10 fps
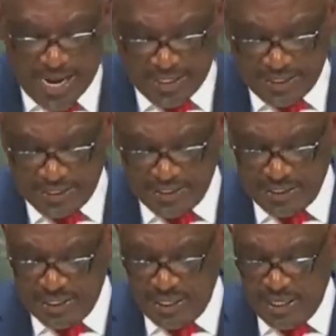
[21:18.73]
placed a
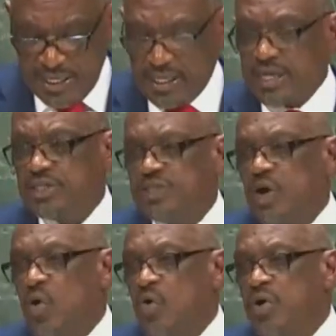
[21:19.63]
temporary light
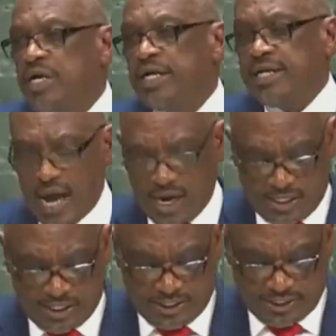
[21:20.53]
that
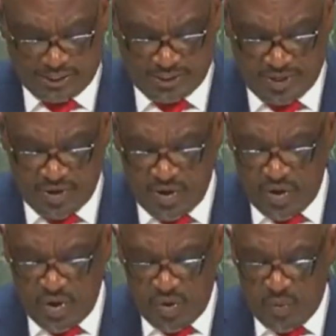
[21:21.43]
shone in the
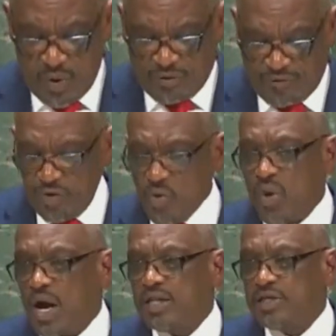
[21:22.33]
darkness
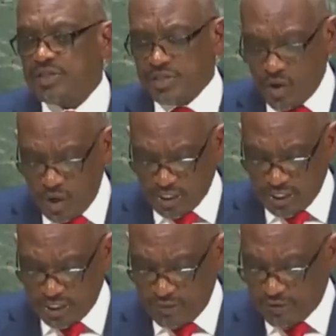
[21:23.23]
with few
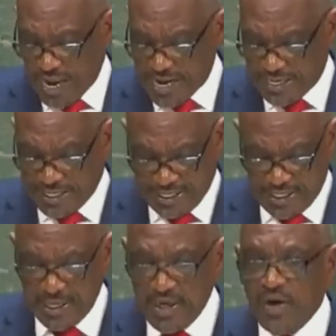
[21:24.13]
other sources
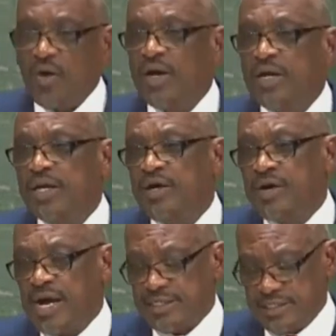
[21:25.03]
of light
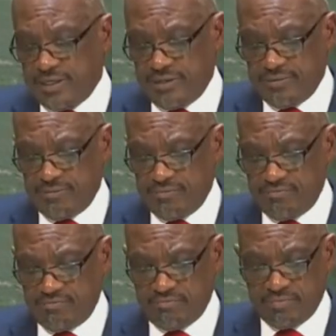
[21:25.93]
on the
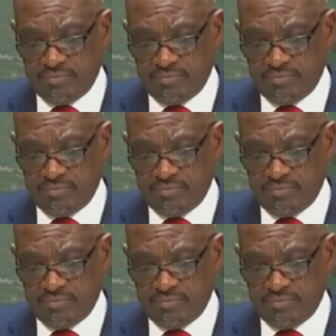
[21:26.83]
horizon.